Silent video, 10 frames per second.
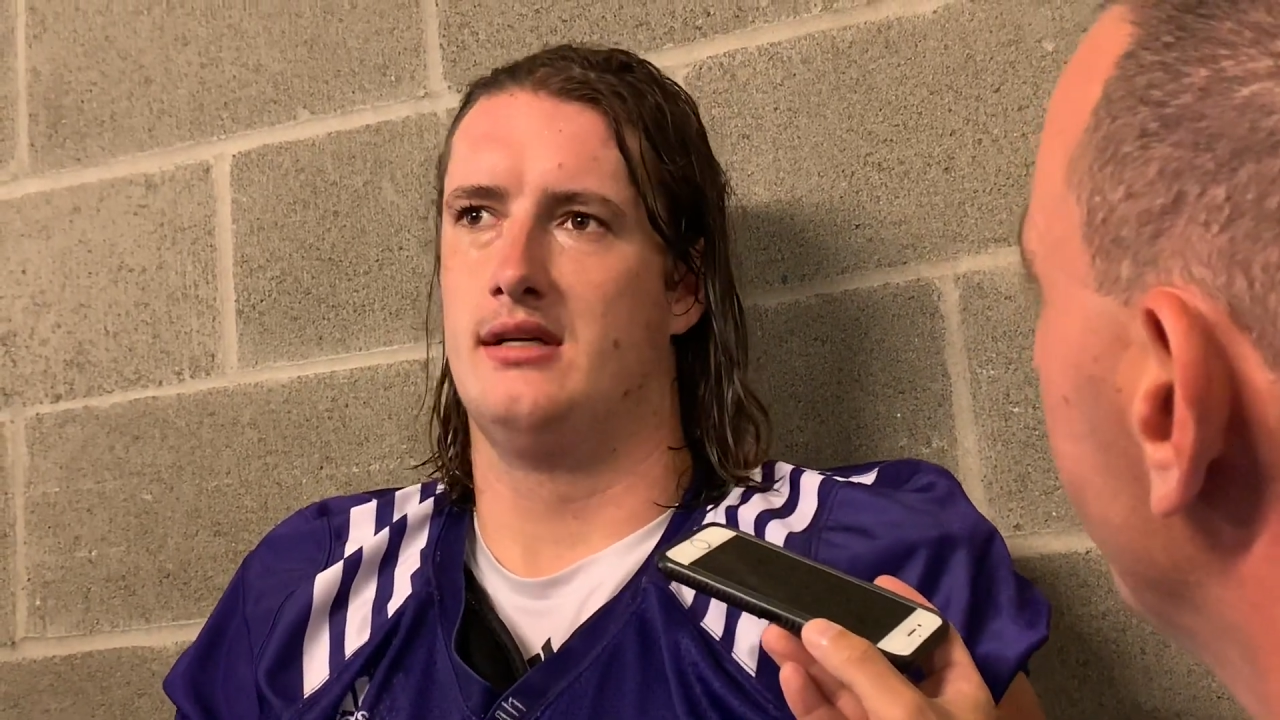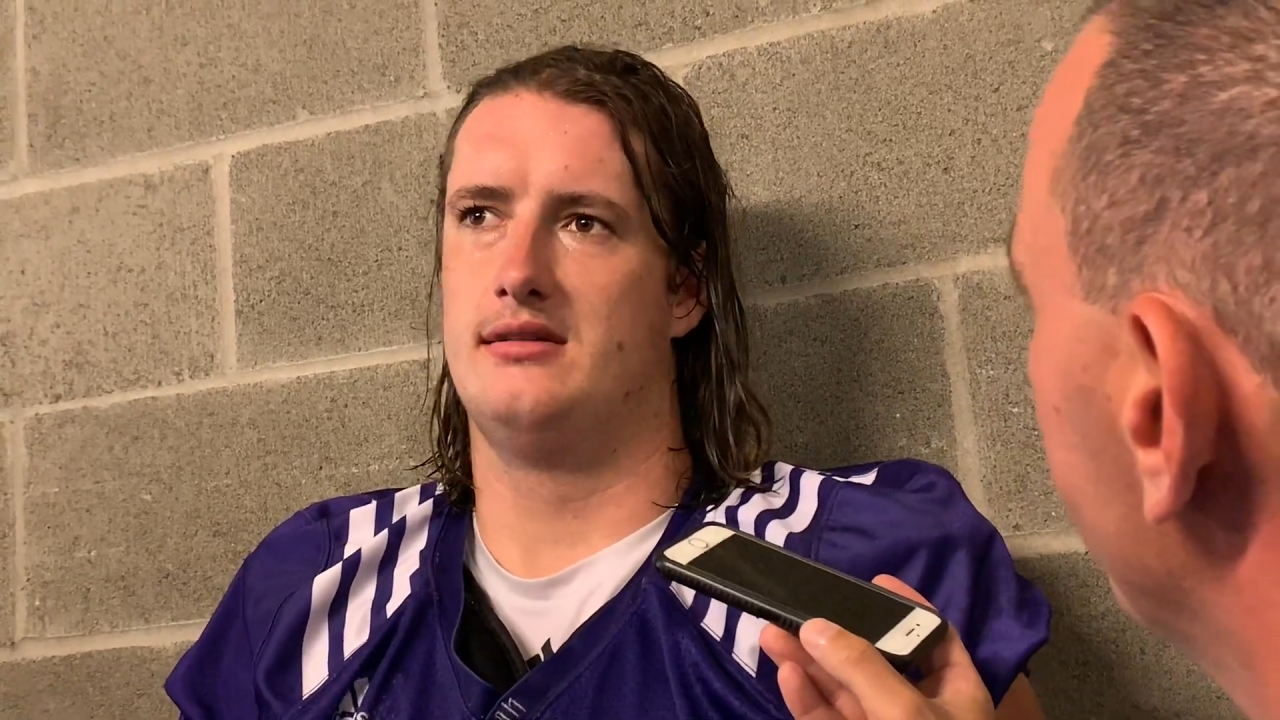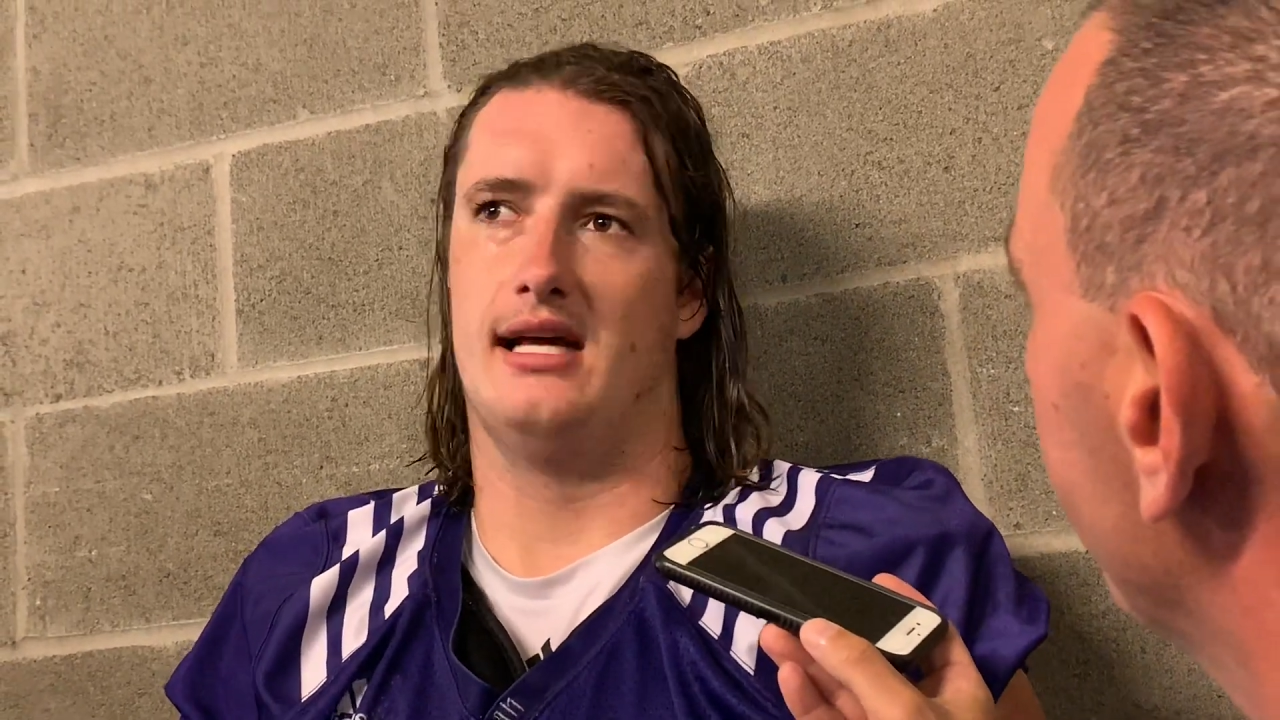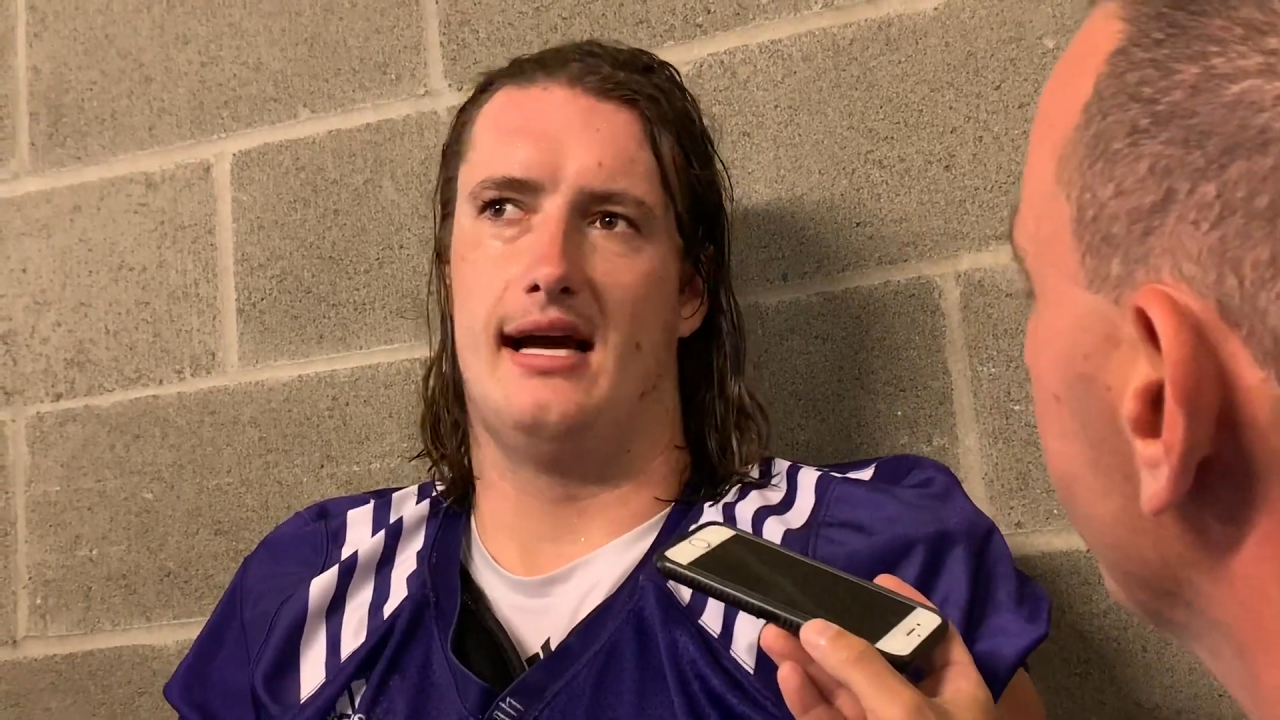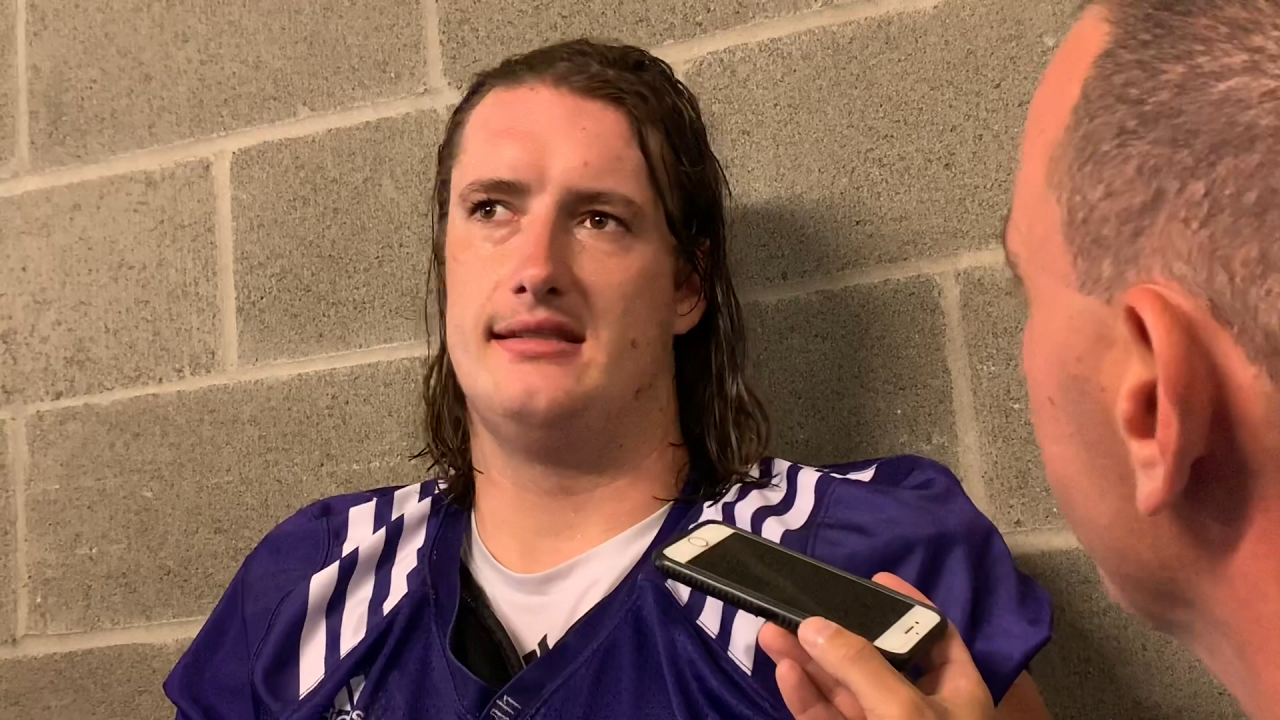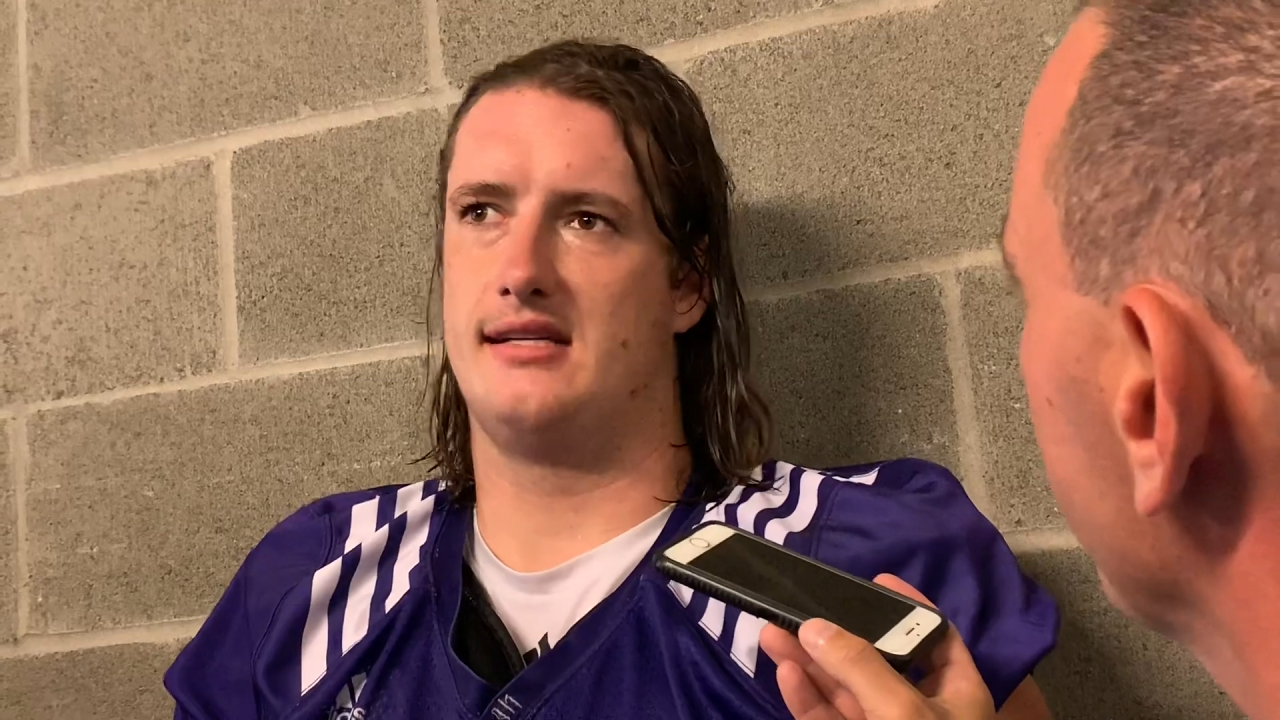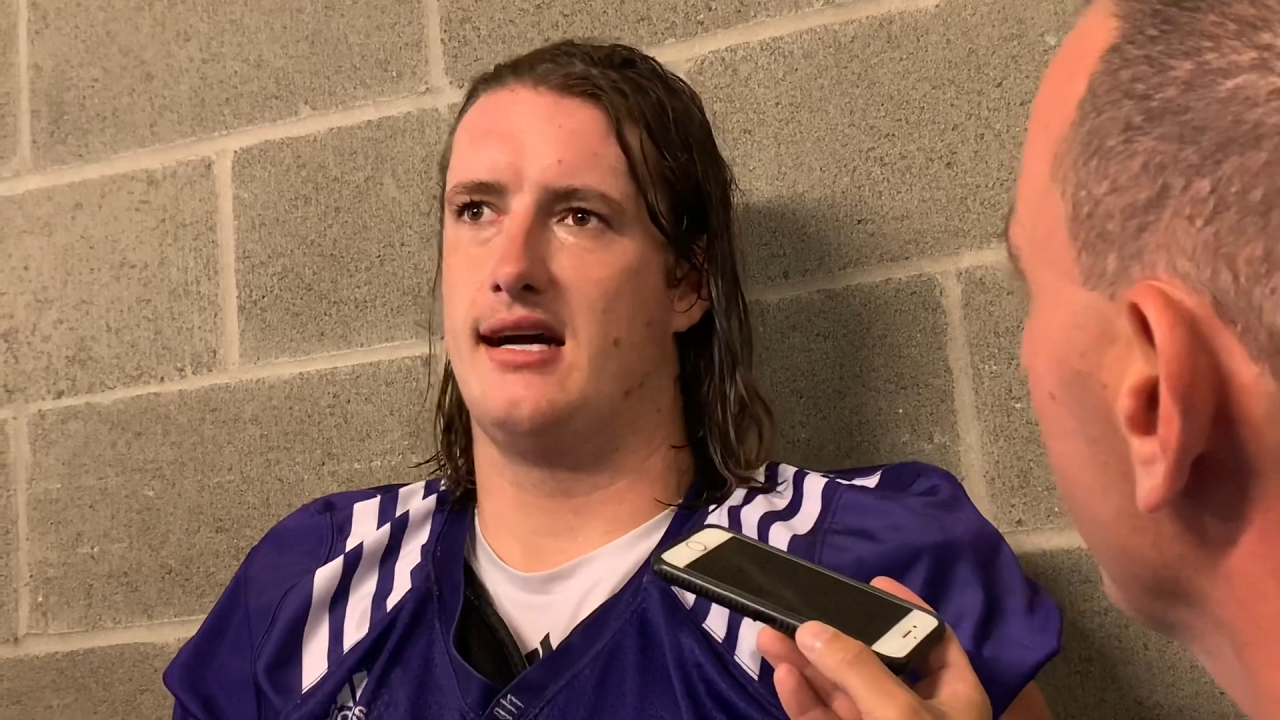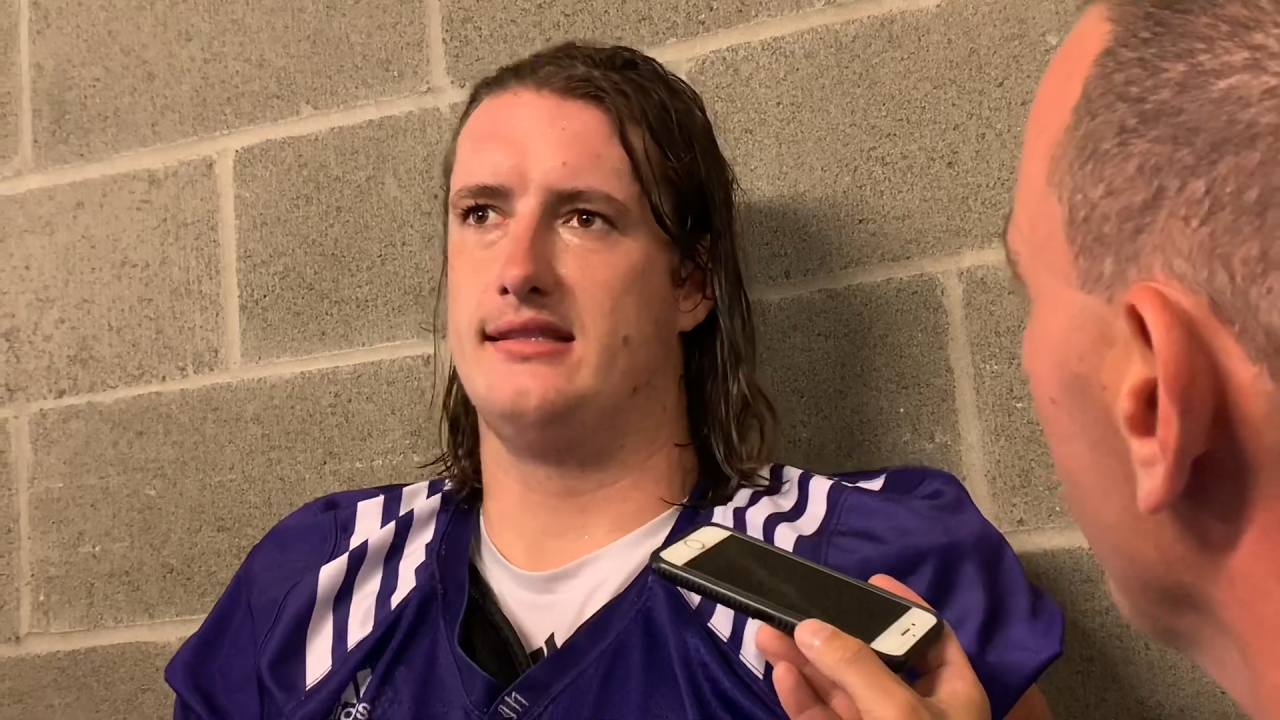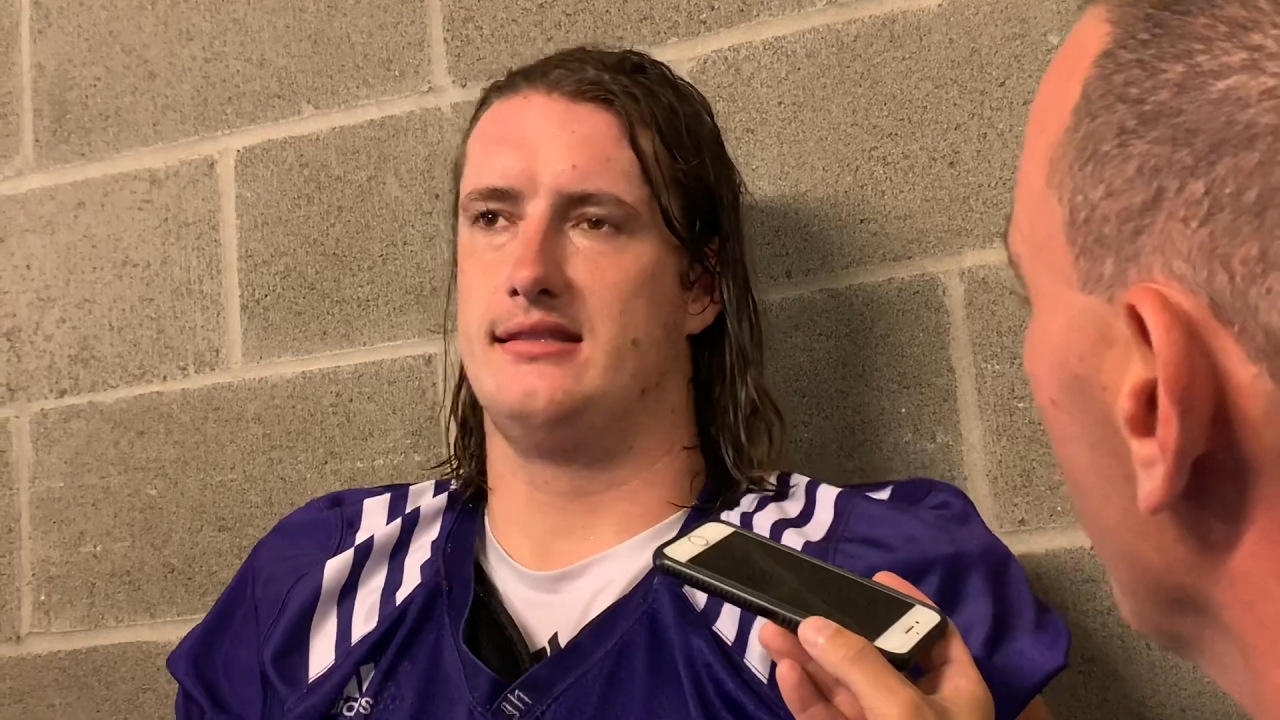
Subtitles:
The edge guys